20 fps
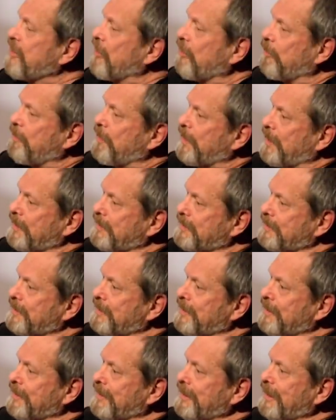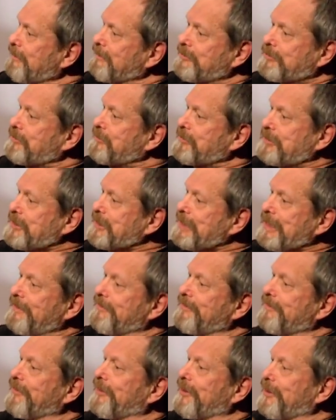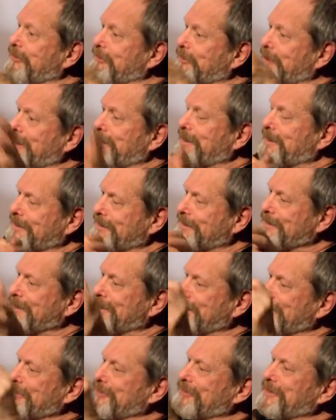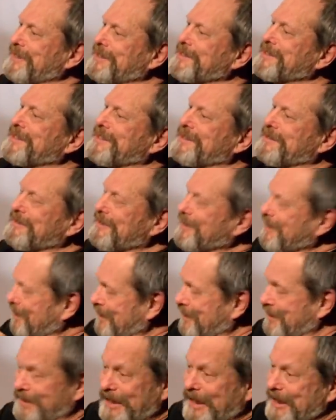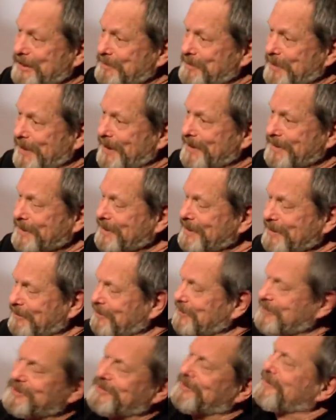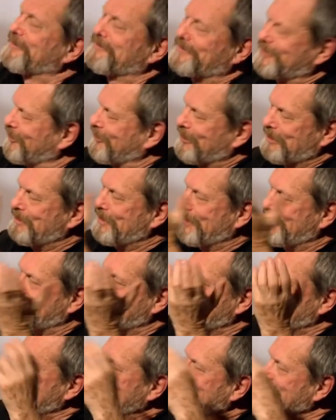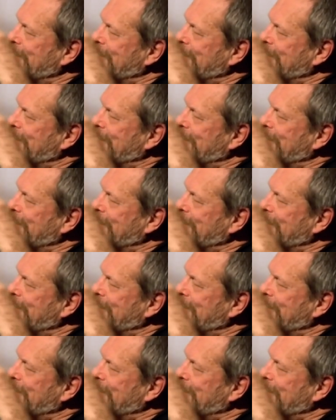know Python, it was received very well. In countries yeah. that liked Python, it was sort of torn apart.